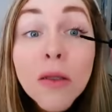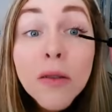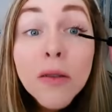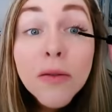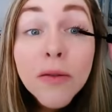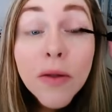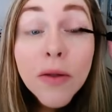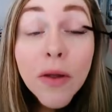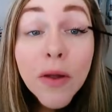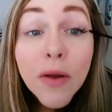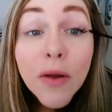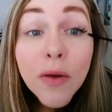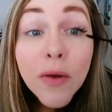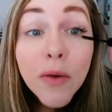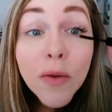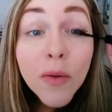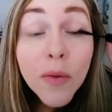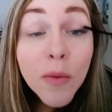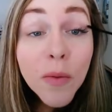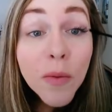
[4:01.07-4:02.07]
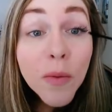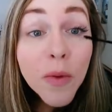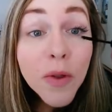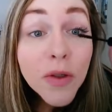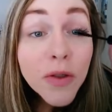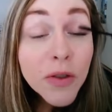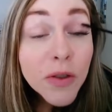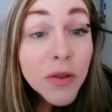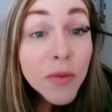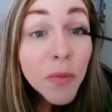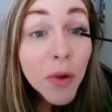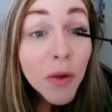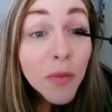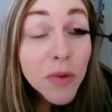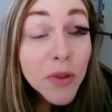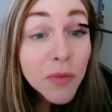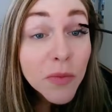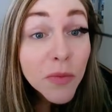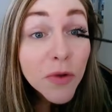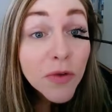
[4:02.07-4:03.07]
So we just pop
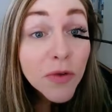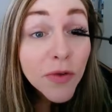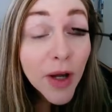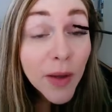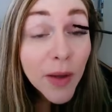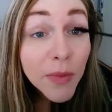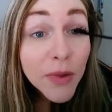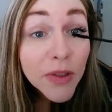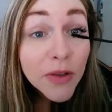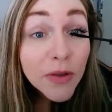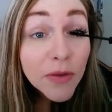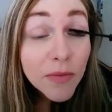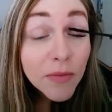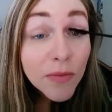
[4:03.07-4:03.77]
some more fibres on.